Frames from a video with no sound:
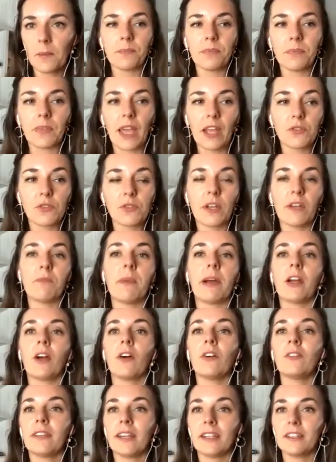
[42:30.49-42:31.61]
I also have my
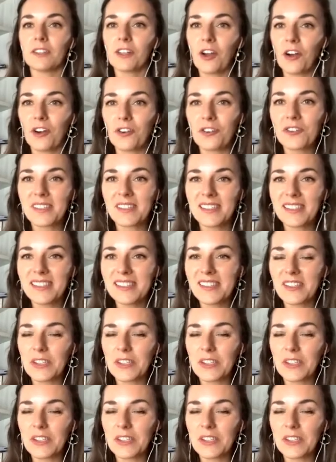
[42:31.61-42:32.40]
online courses.